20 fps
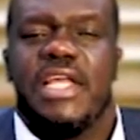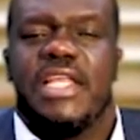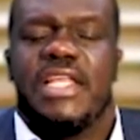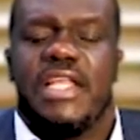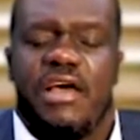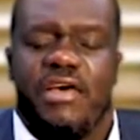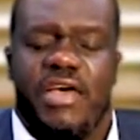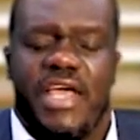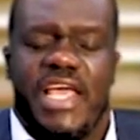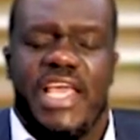
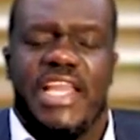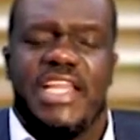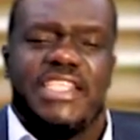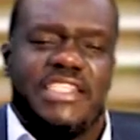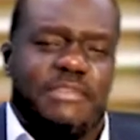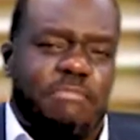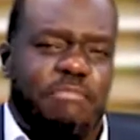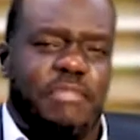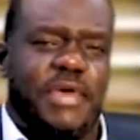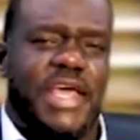Now, it
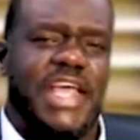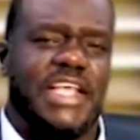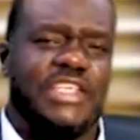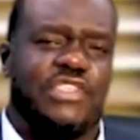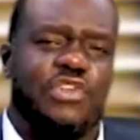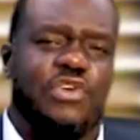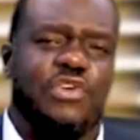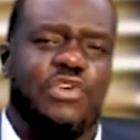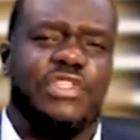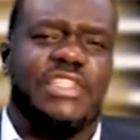is
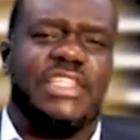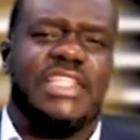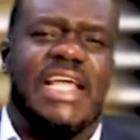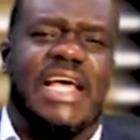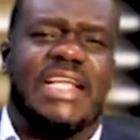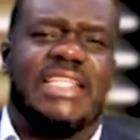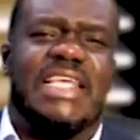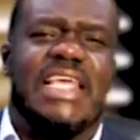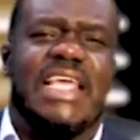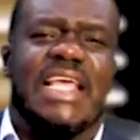based on
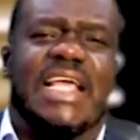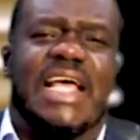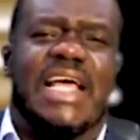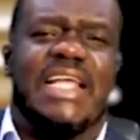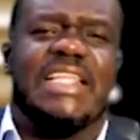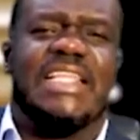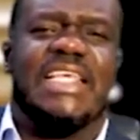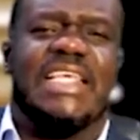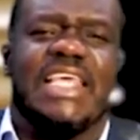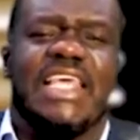that he
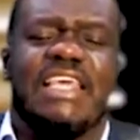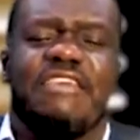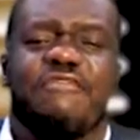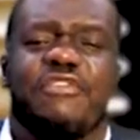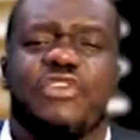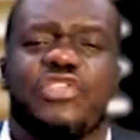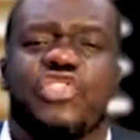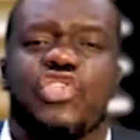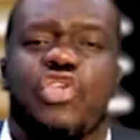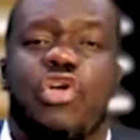can give
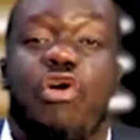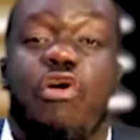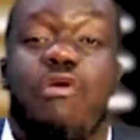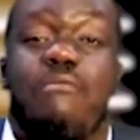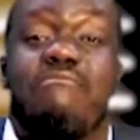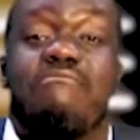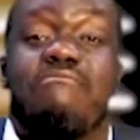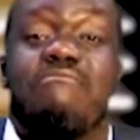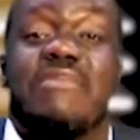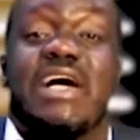us
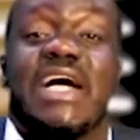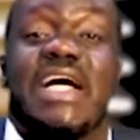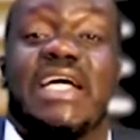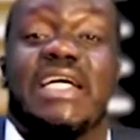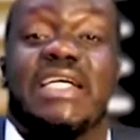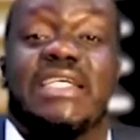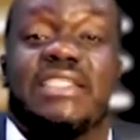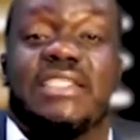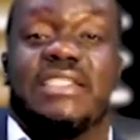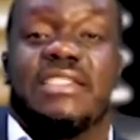
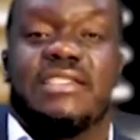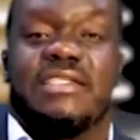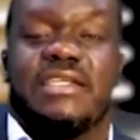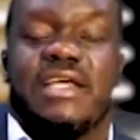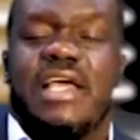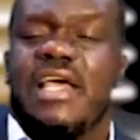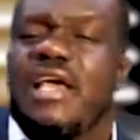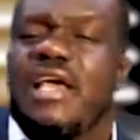command